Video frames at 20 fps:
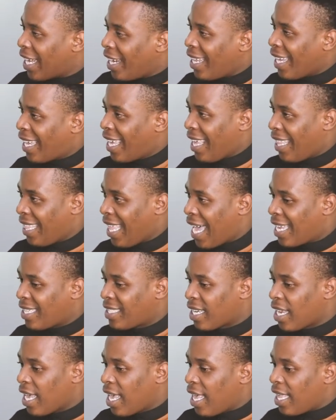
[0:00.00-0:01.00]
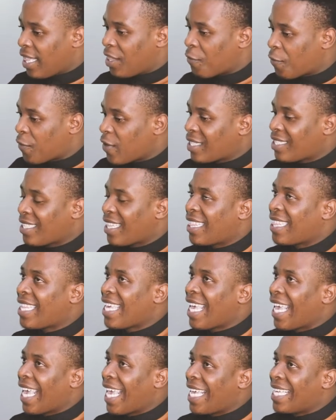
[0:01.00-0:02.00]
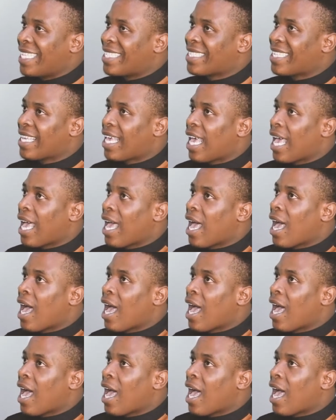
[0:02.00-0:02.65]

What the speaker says: are lacking that, the first thing is,